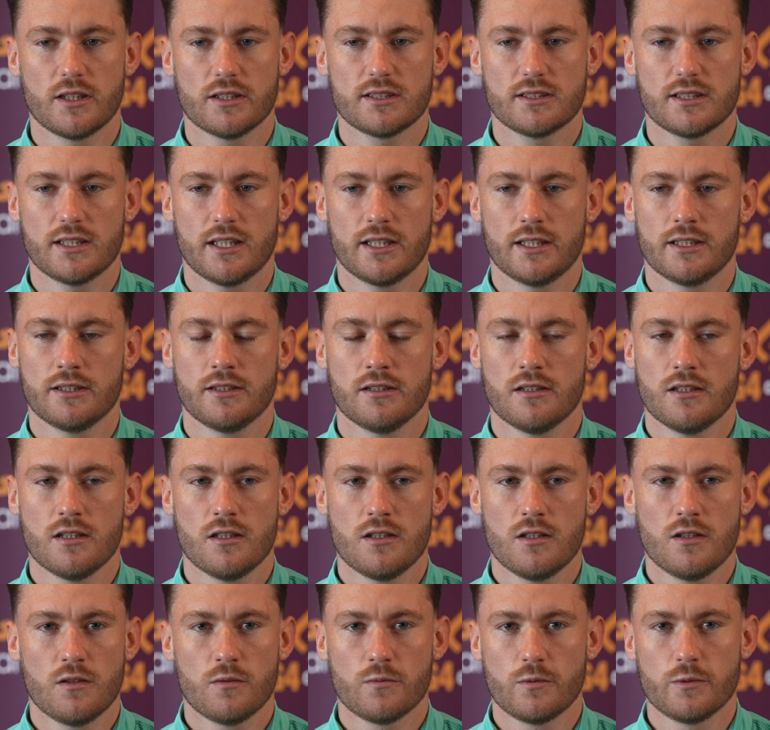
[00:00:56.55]
I say
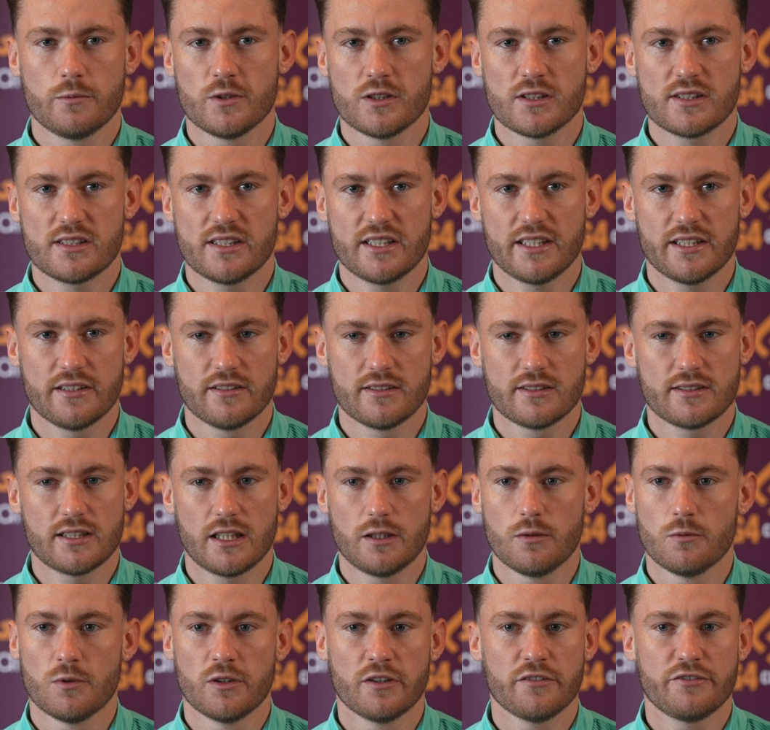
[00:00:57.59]
we wouldn't sit here and say
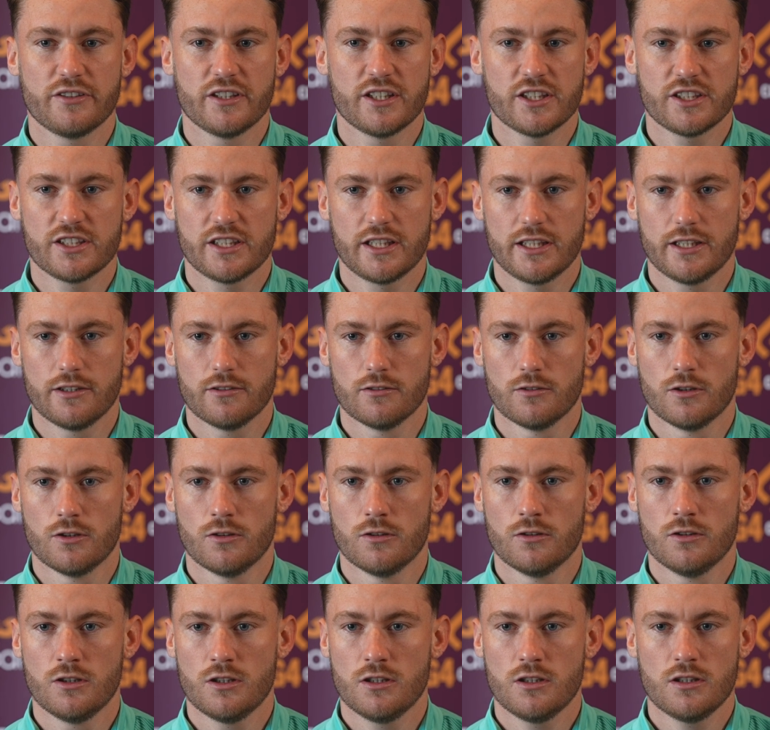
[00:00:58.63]
we want to finish here
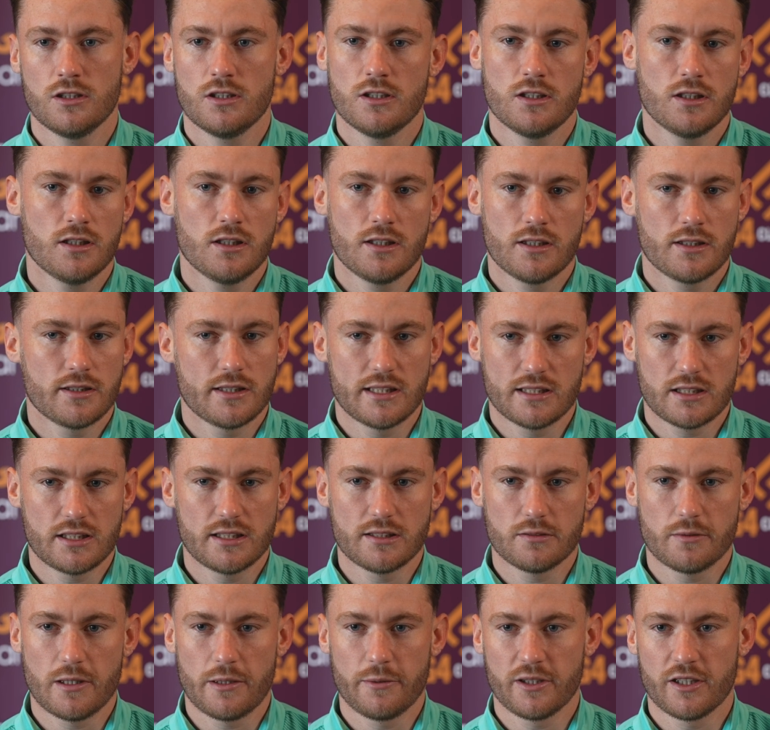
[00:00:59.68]
or this
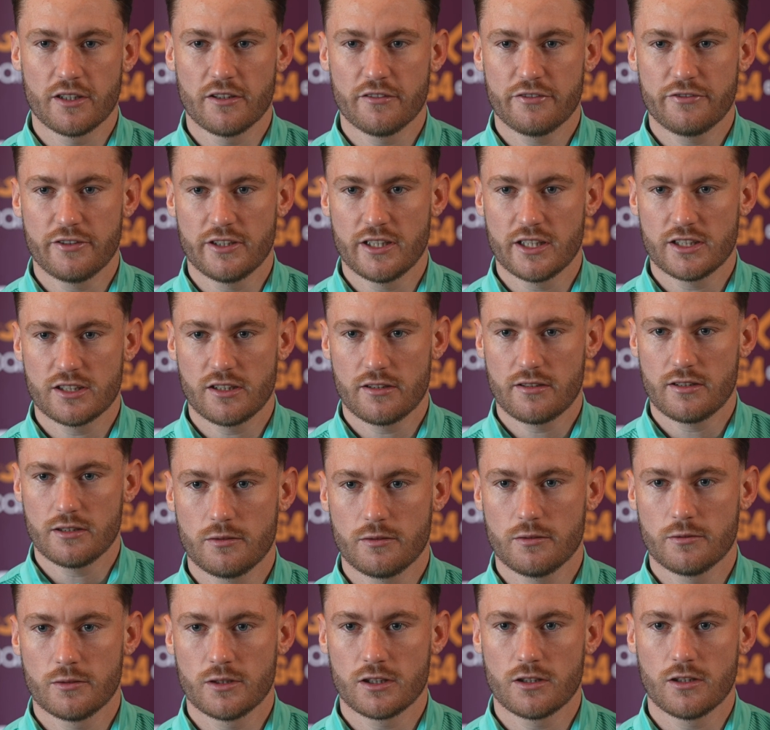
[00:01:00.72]
is where we're going to finish. I
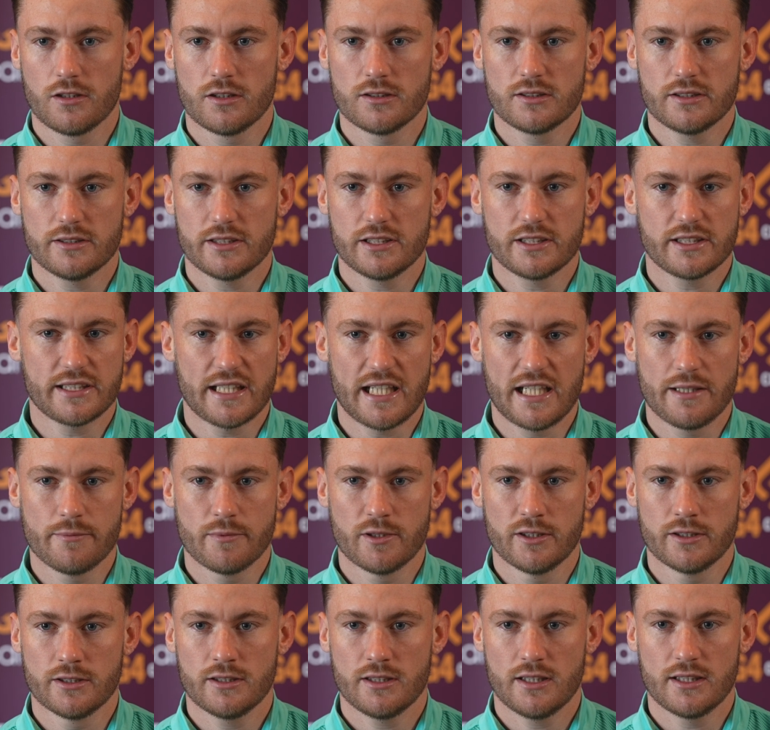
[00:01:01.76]
we want to go into each game
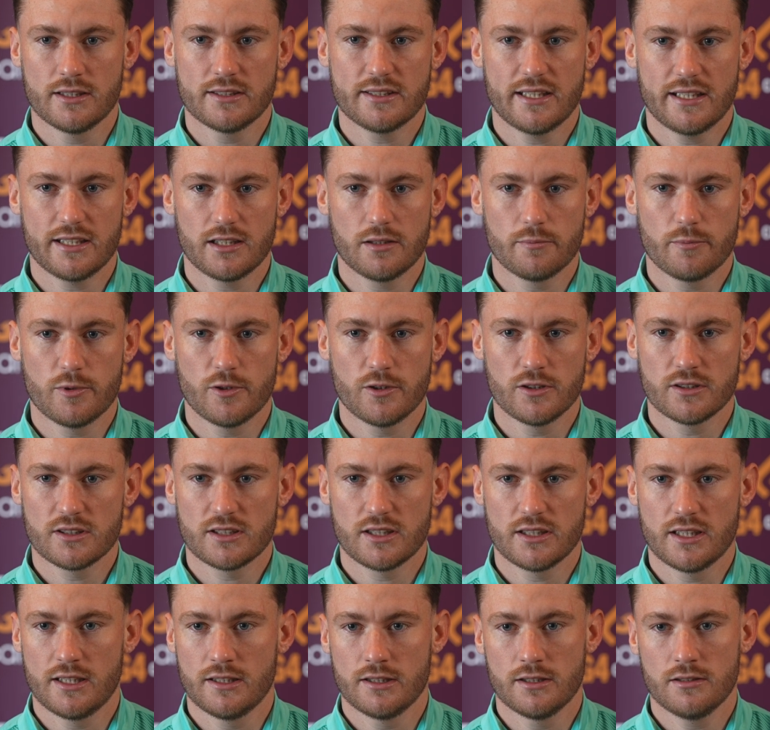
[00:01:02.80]
and take the points,
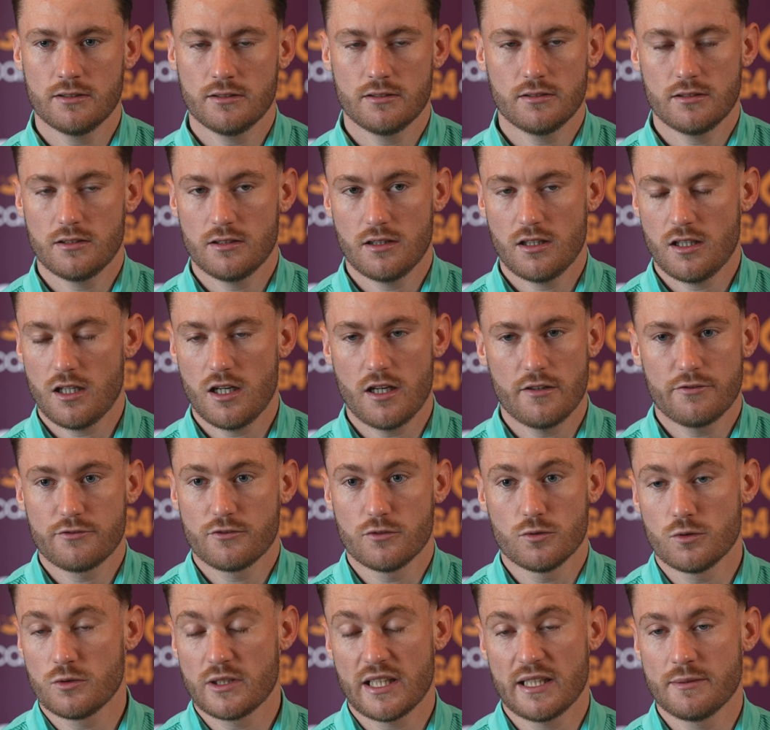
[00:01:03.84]
and then
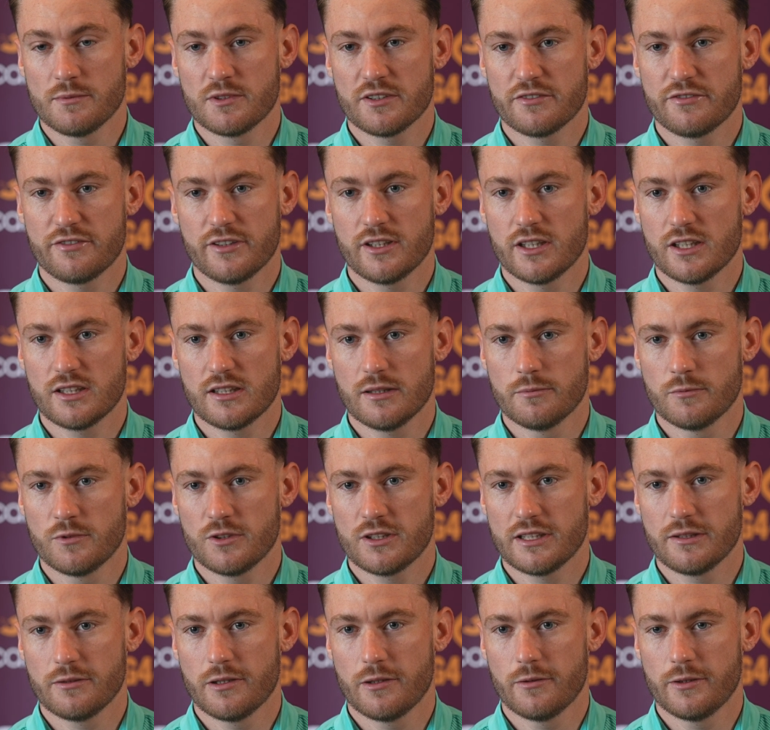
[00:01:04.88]
after all games are finished, then we'll
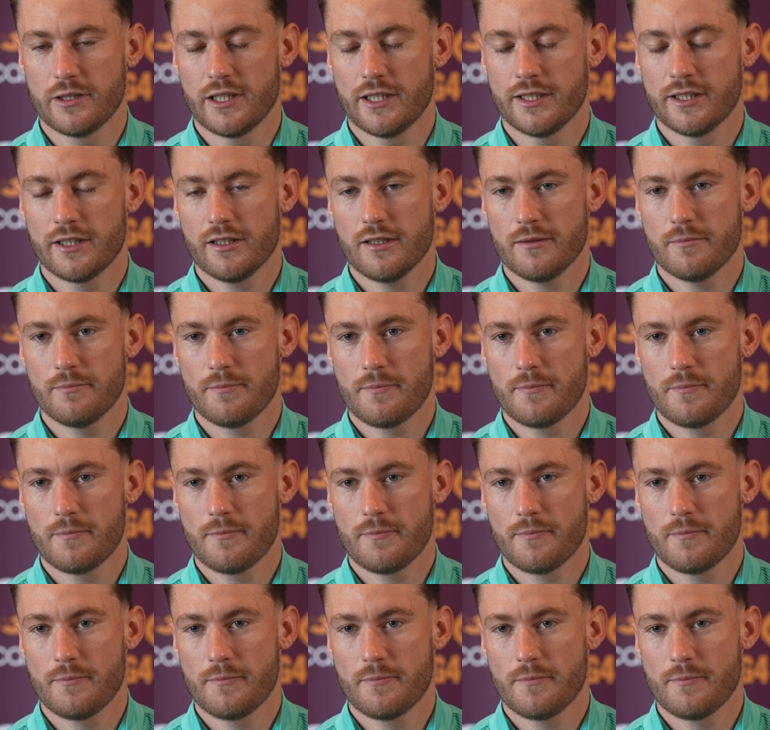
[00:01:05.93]
see where we end up.